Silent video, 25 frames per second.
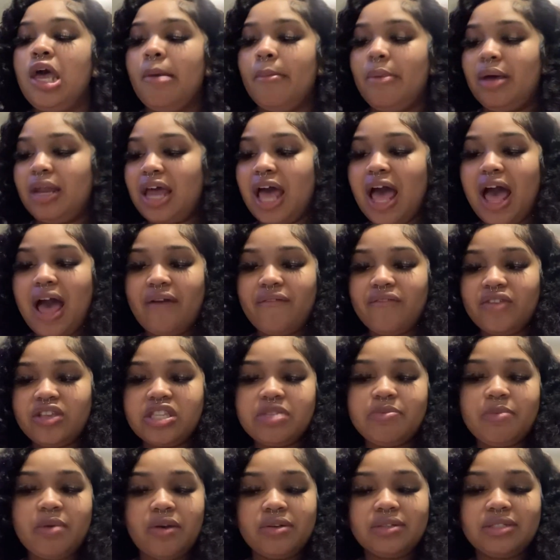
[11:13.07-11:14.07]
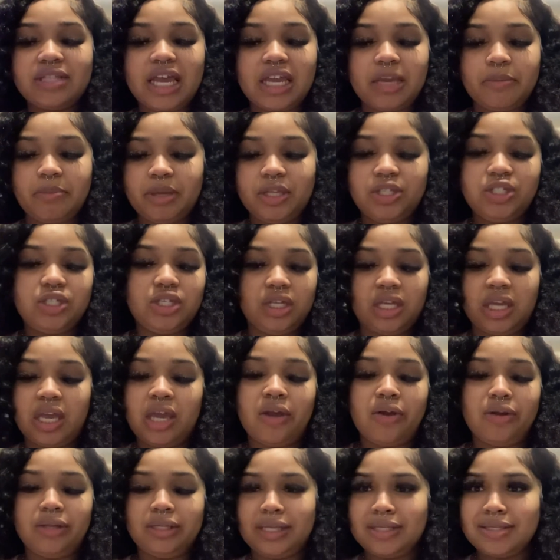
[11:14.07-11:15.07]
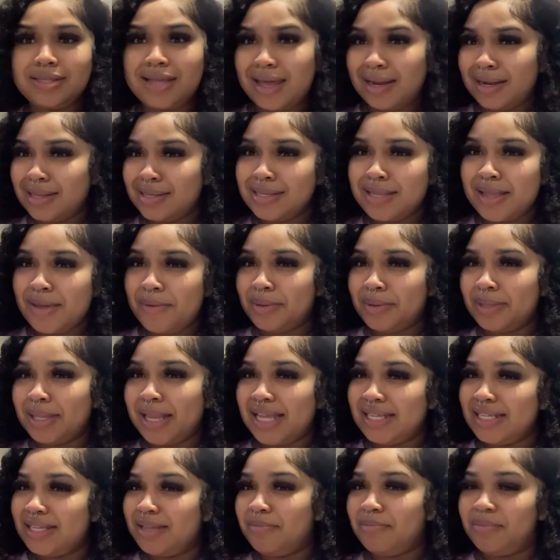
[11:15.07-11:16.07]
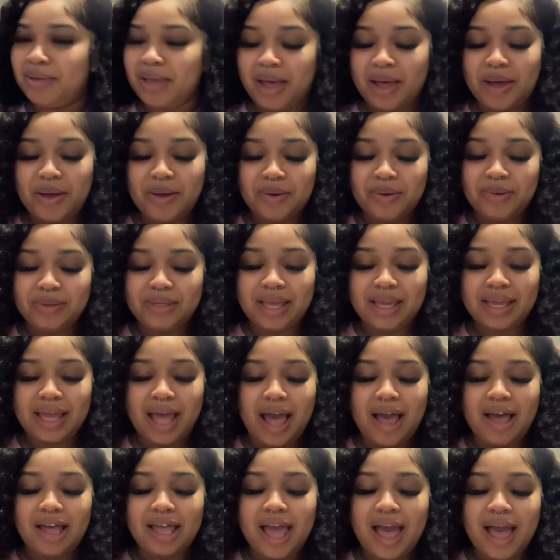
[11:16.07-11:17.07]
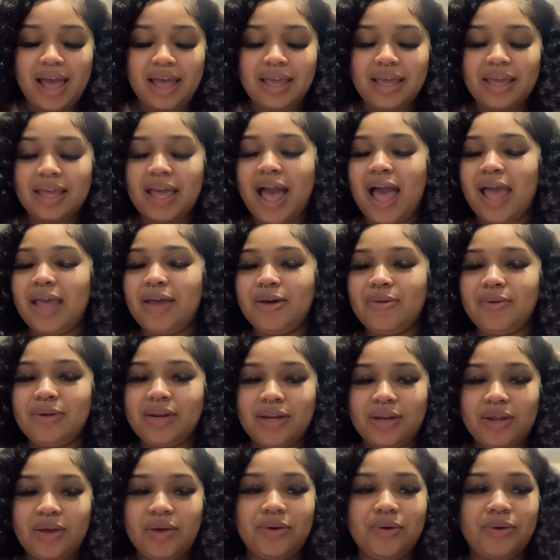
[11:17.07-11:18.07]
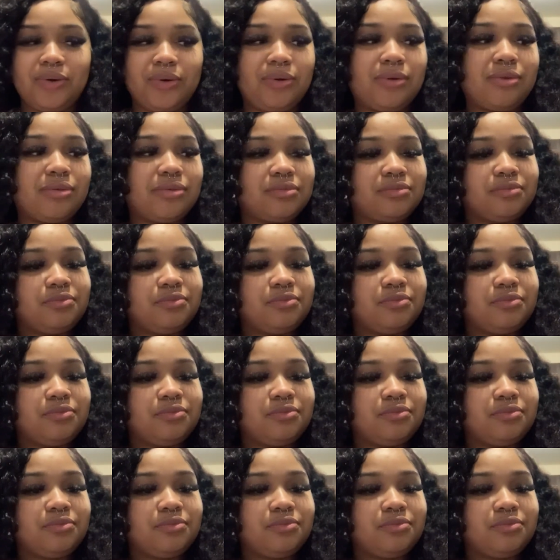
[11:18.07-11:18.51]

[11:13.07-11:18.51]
But I have, it smells like bitching here. Let's kind of see what that's about. Like I want to know.